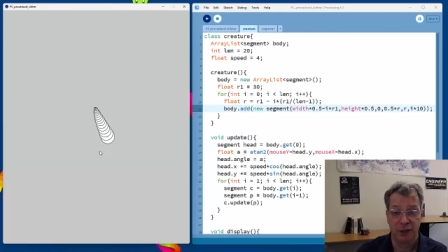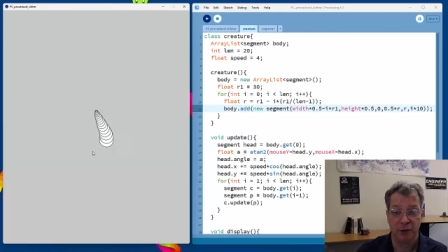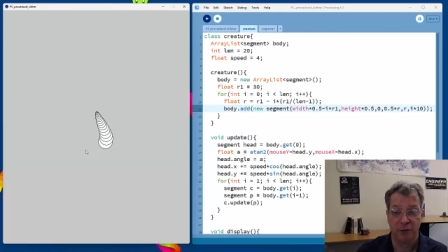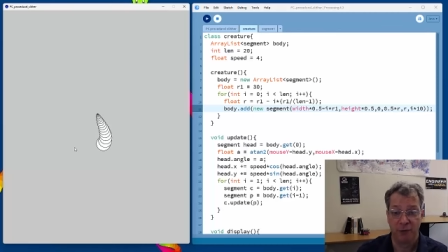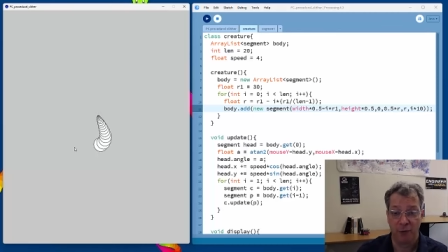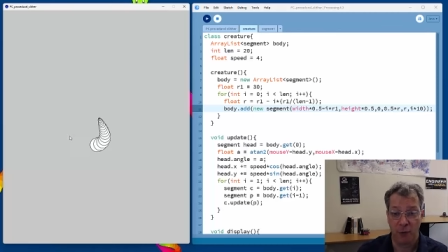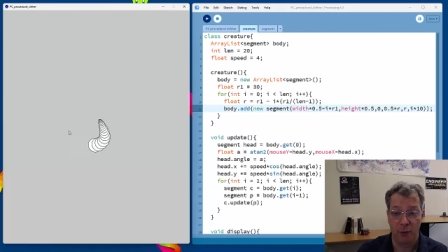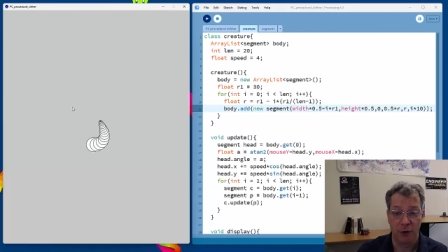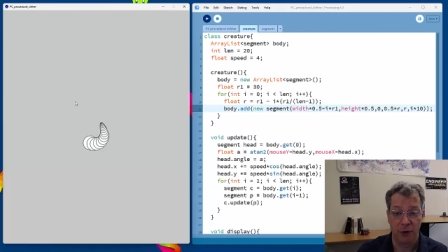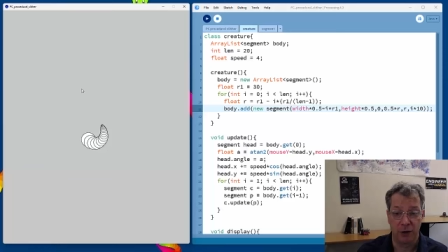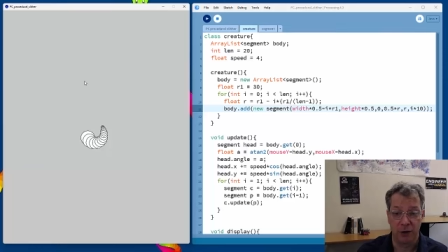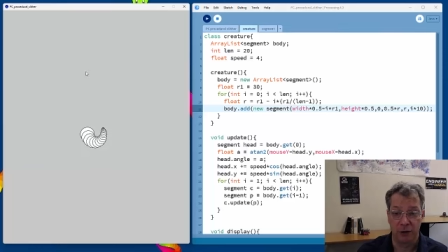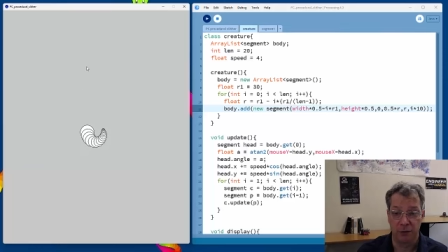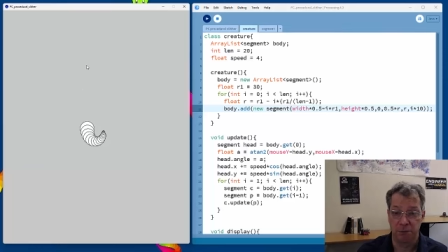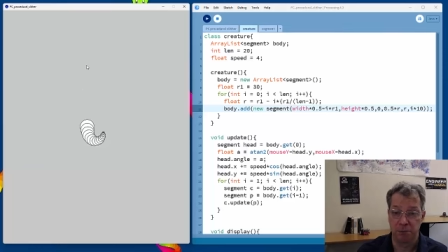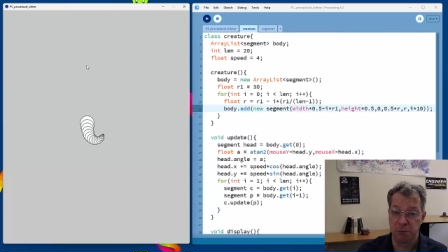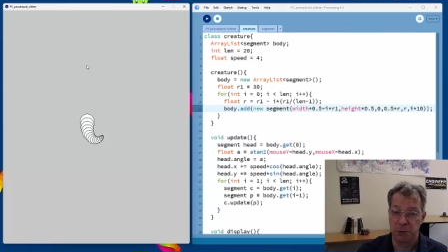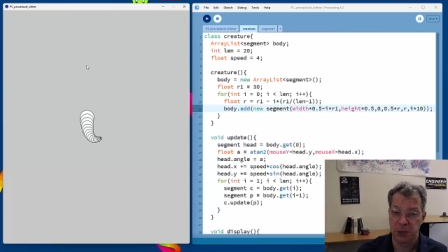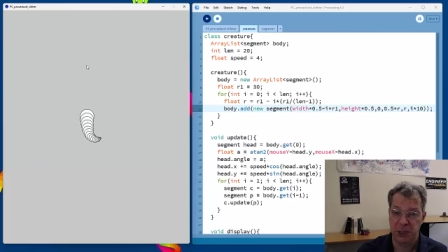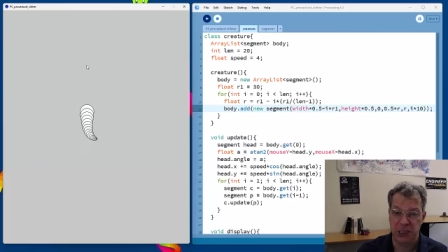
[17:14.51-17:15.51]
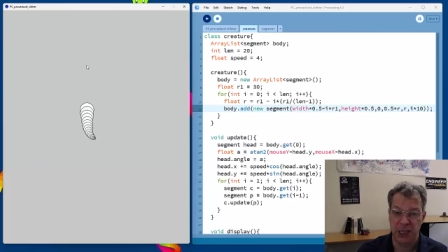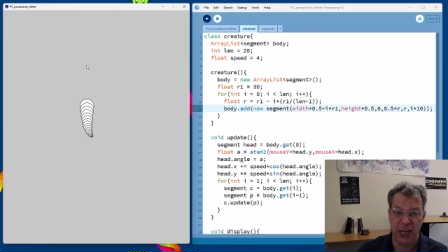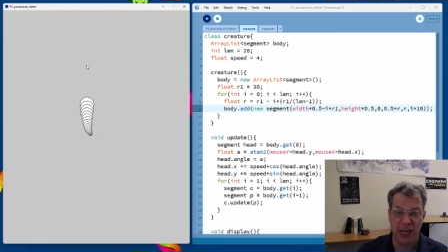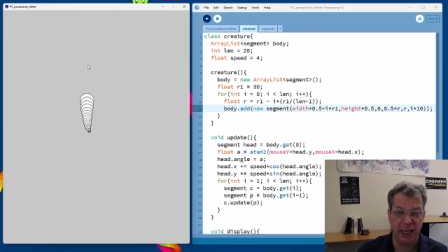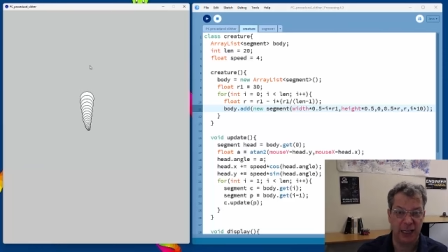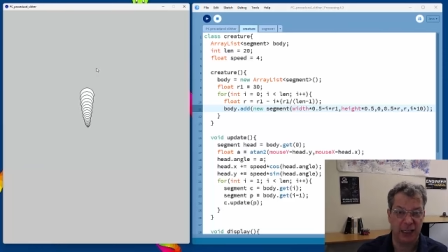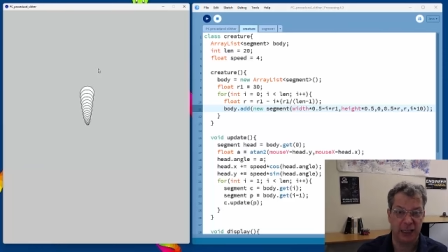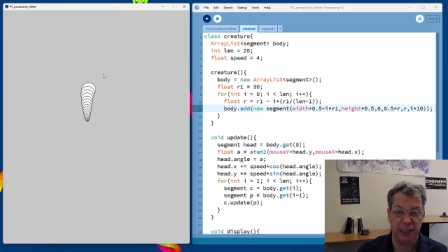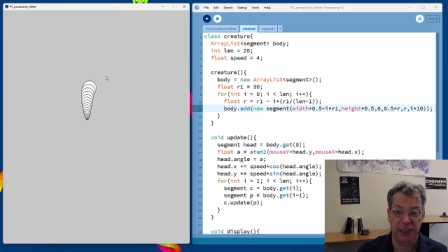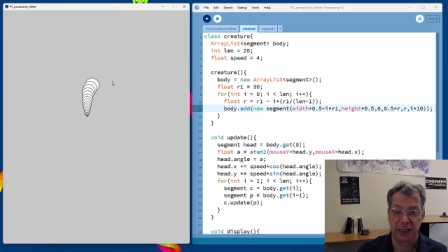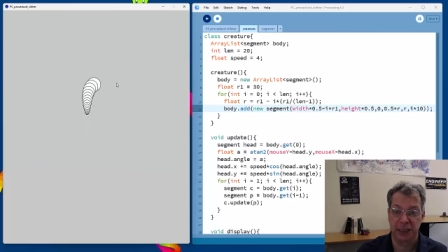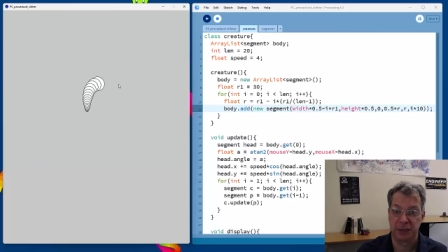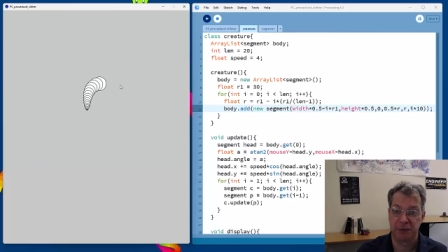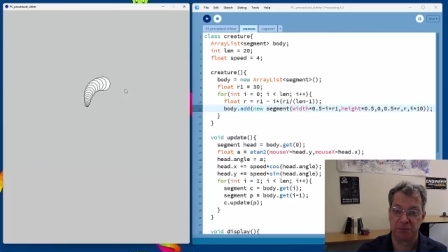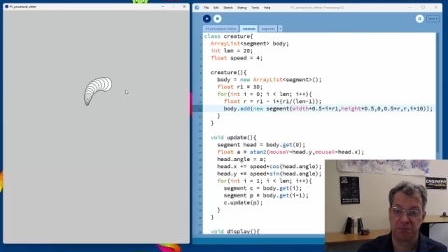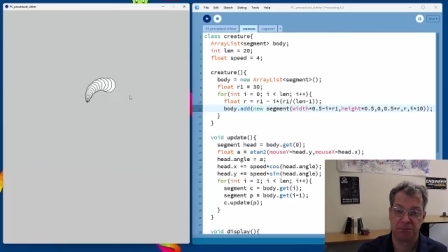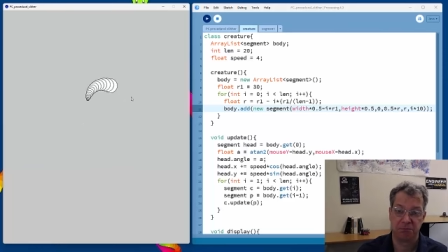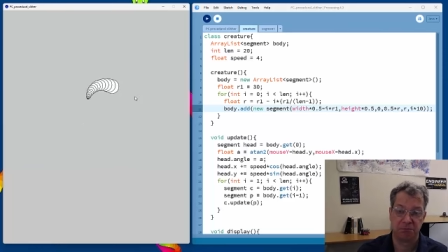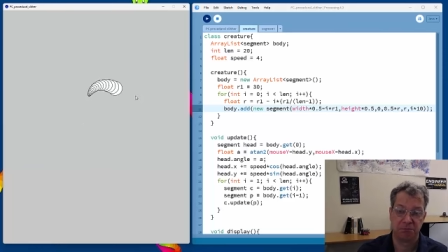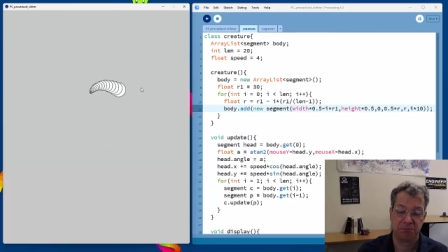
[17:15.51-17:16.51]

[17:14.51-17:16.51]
for snakes,